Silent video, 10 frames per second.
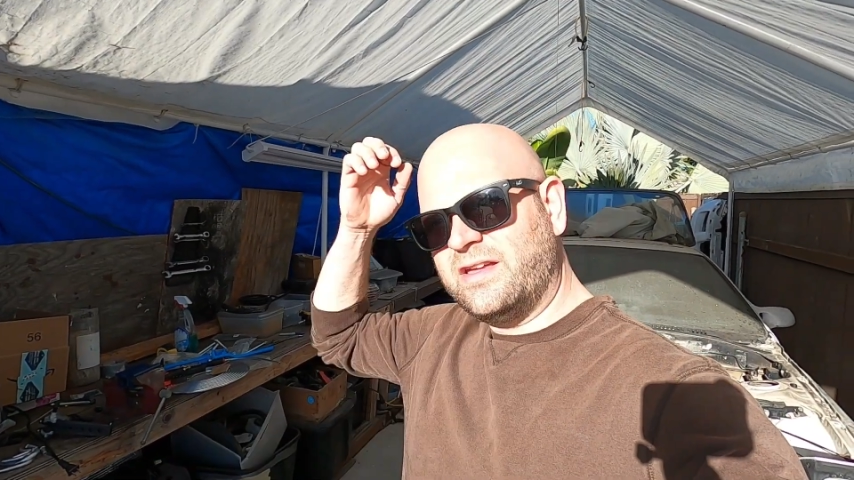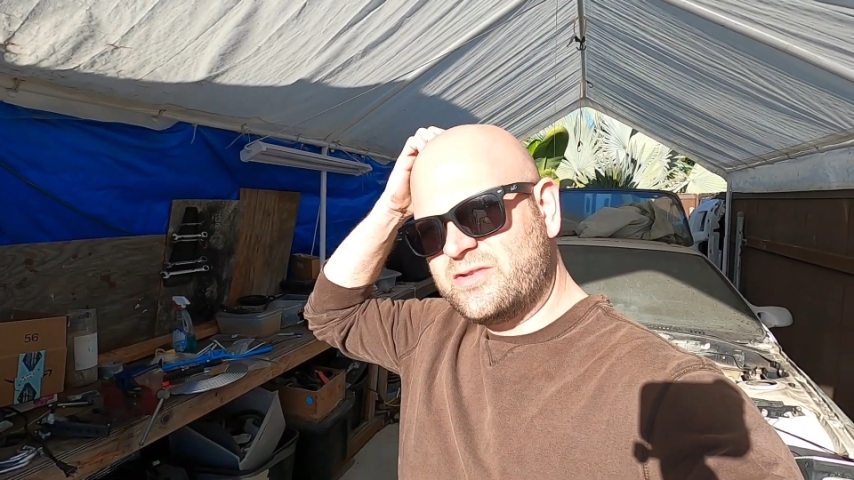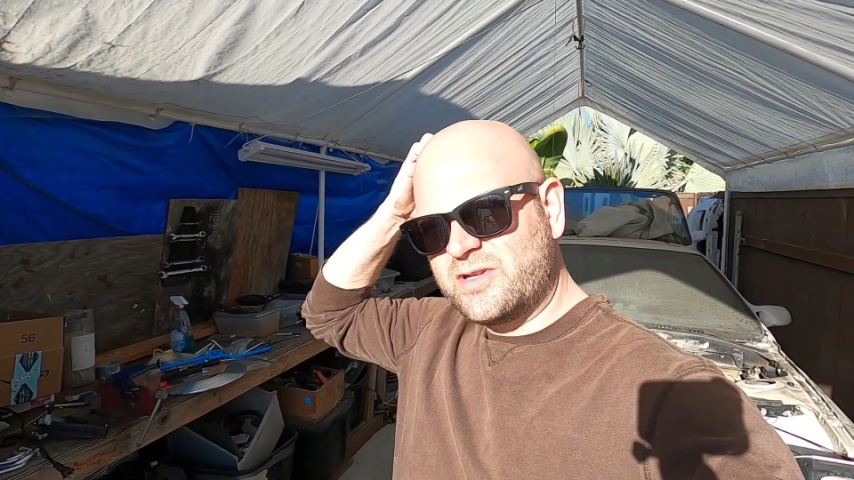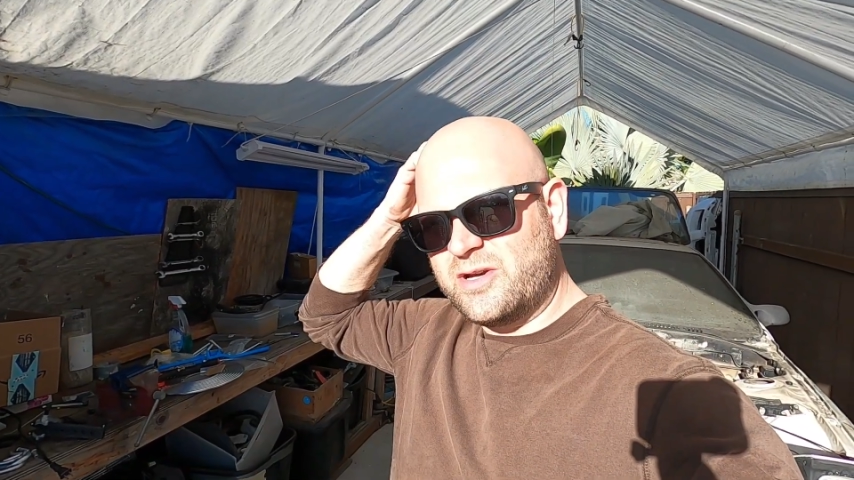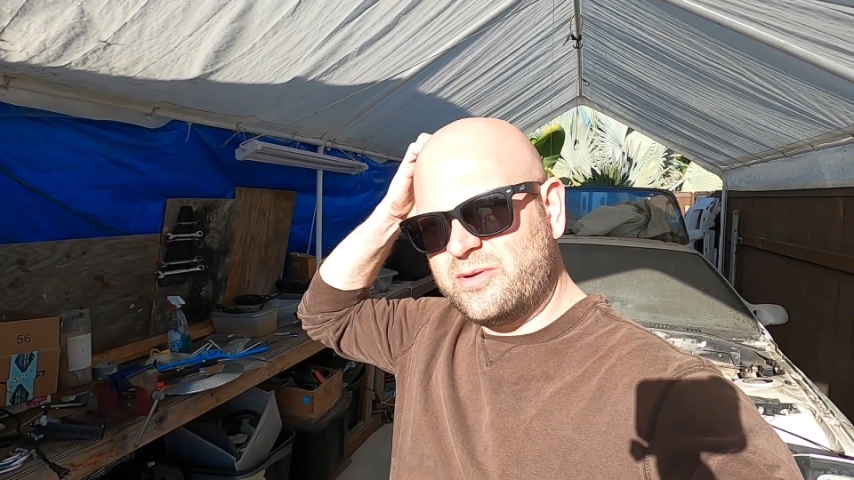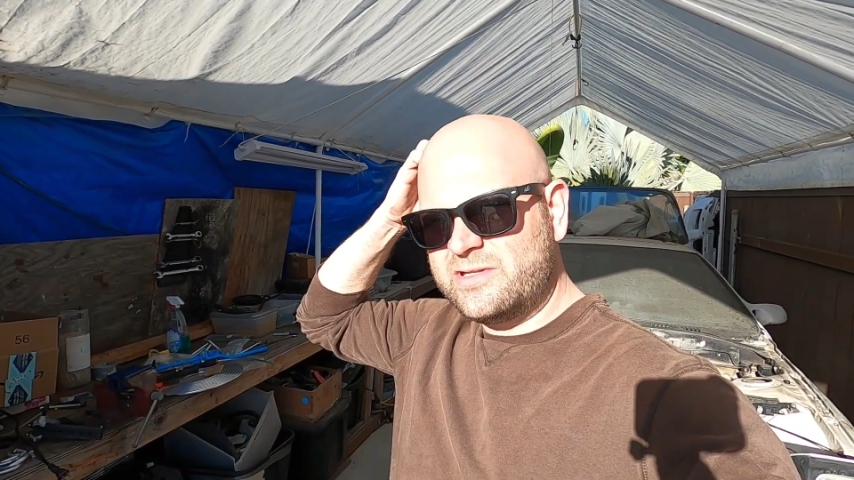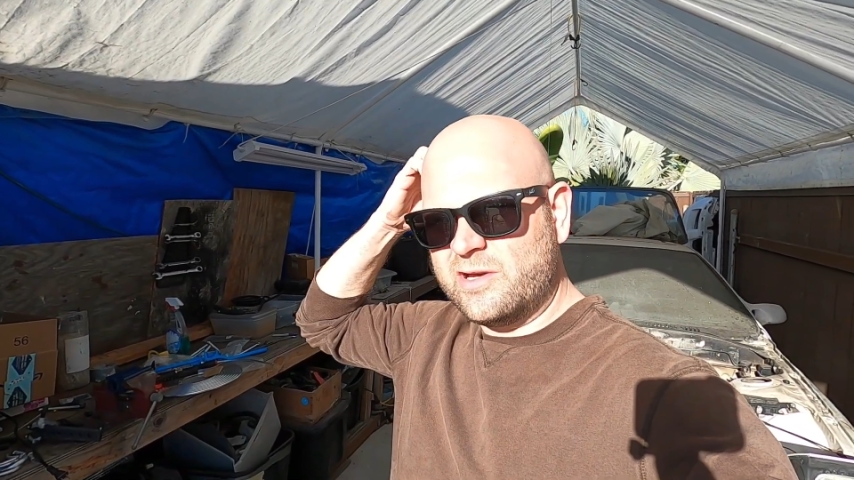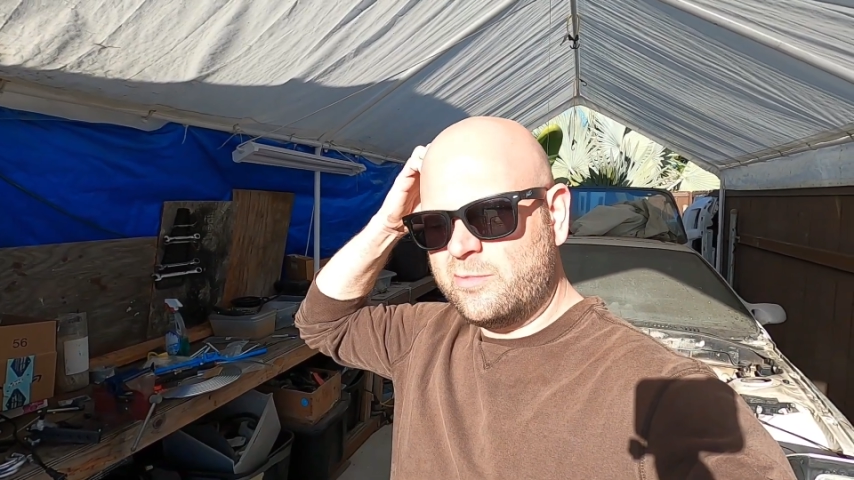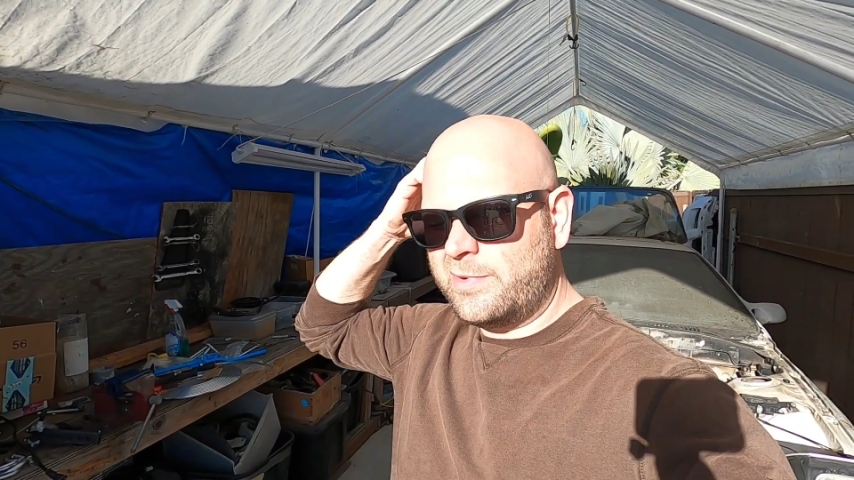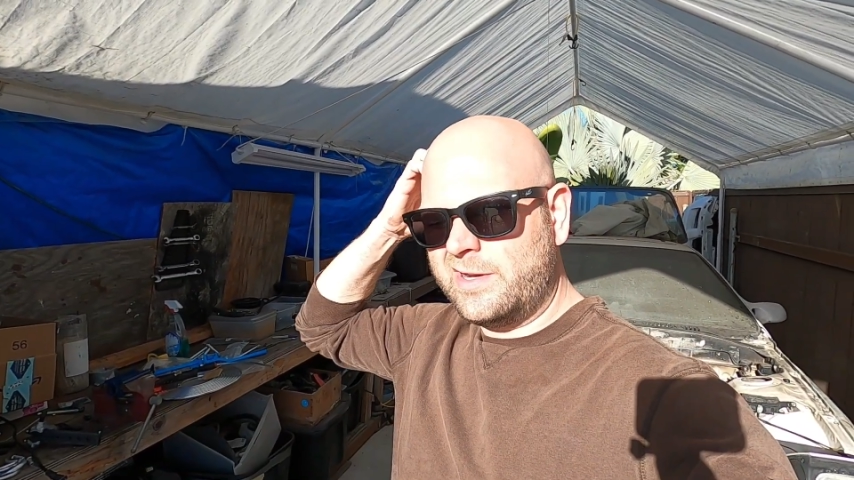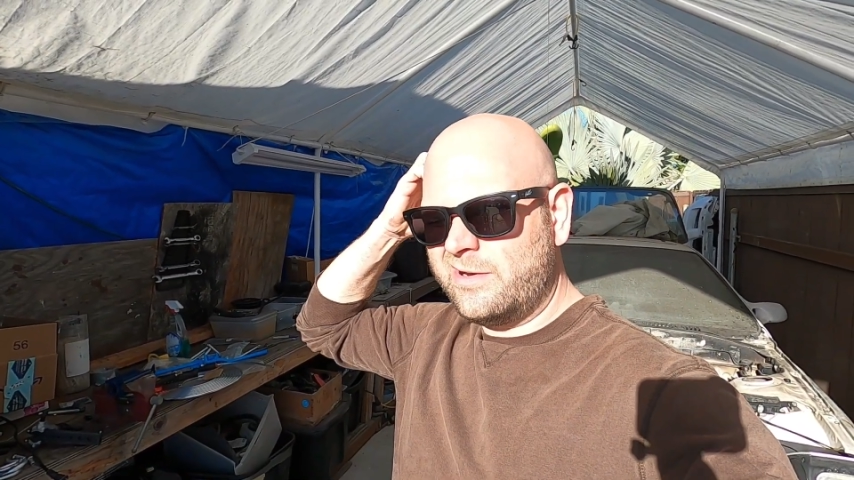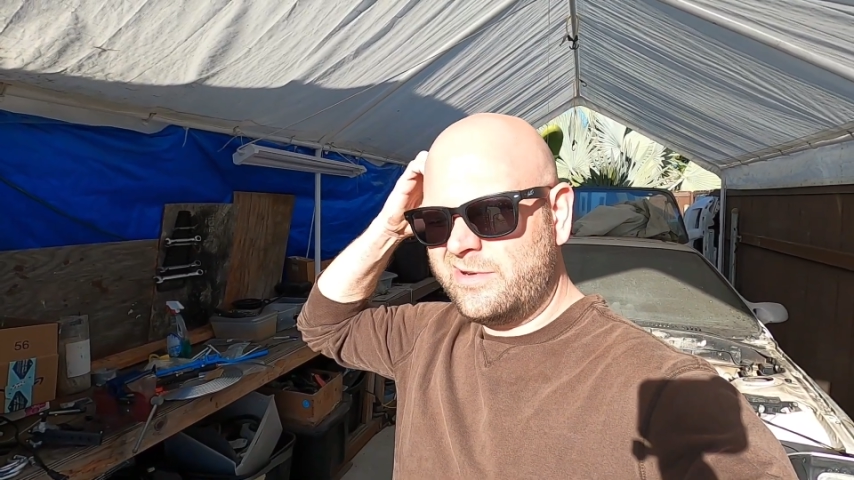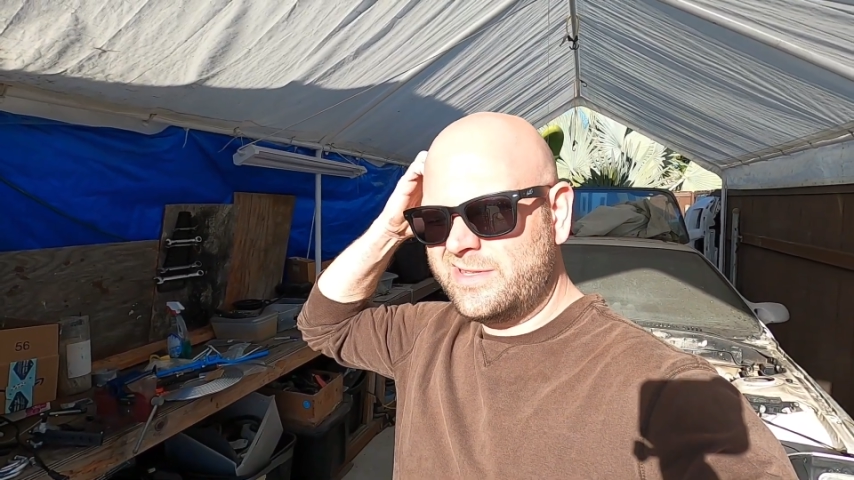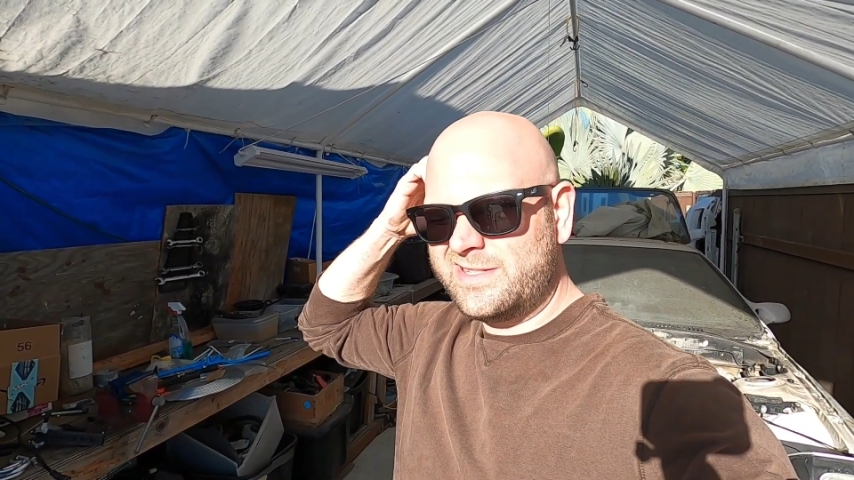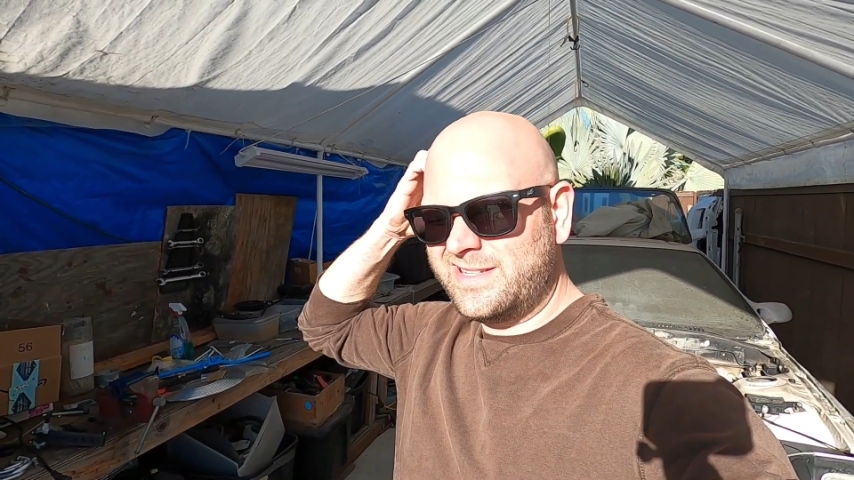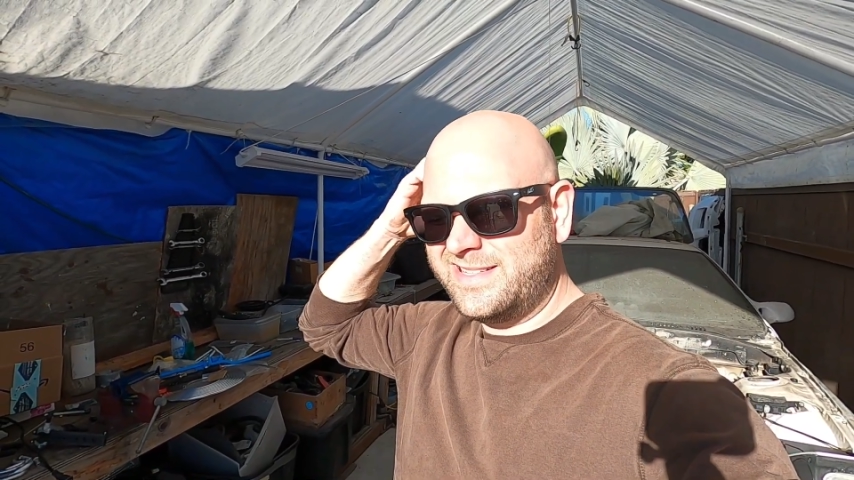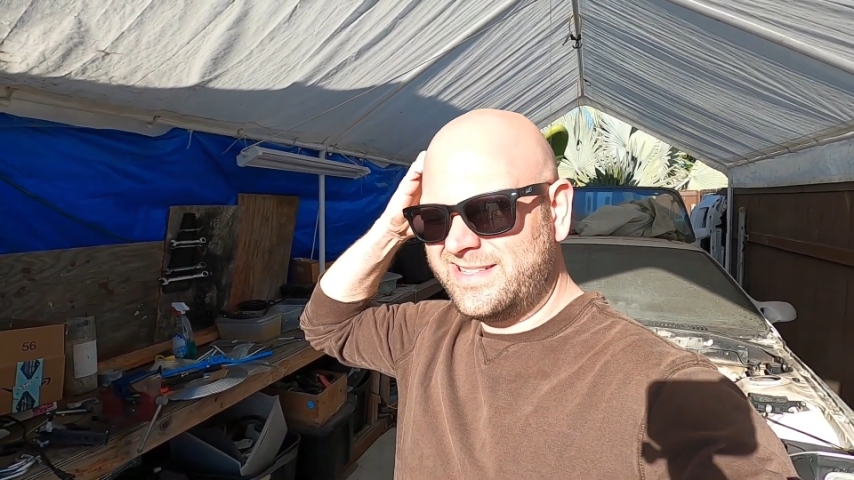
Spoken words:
That's what I always hope, but it always